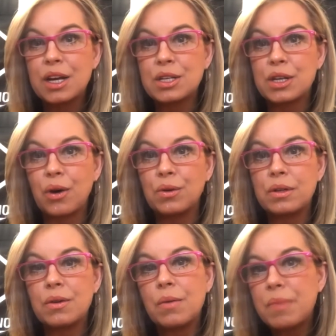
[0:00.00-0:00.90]
So
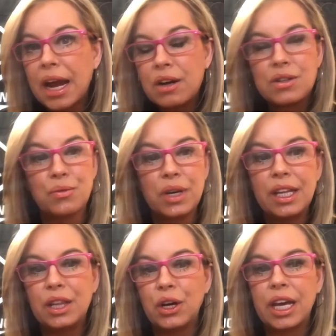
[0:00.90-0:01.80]
mayors are
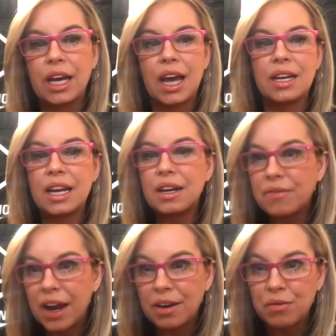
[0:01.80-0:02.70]
really looking at
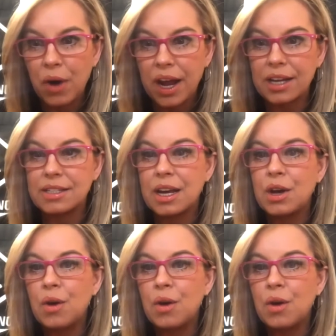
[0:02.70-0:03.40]
innovative ways